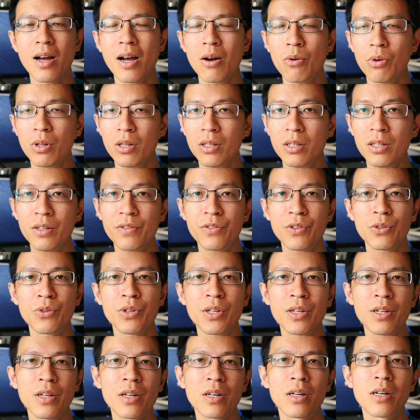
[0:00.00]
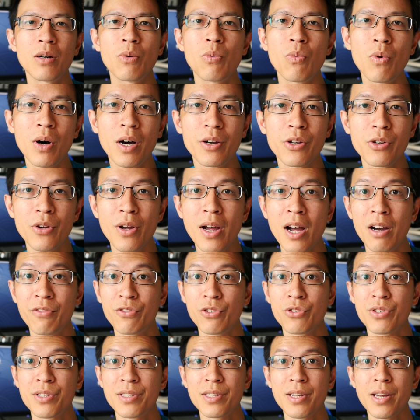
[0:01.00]
I would love to hear what you
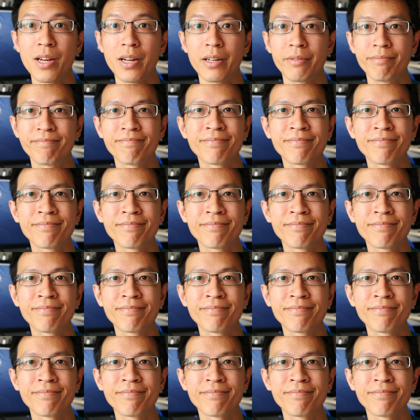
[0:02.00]
have to say.